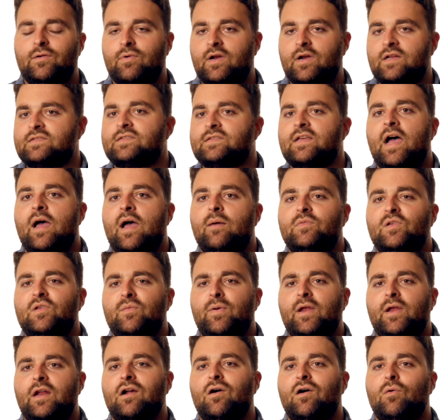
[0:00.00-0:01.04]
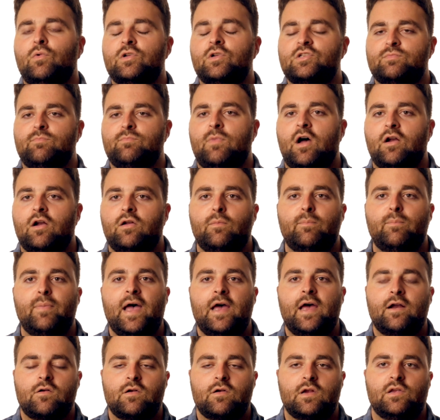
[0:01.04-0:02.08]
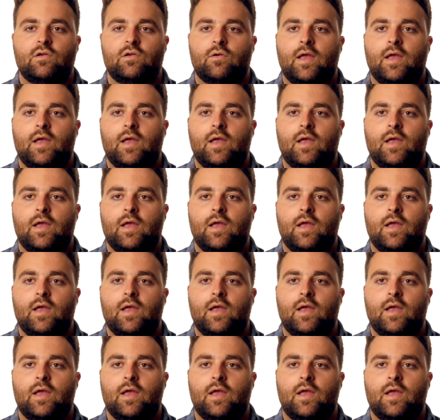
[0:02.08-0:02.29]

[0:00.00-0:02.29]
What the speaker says: runtime, depending on which model battery you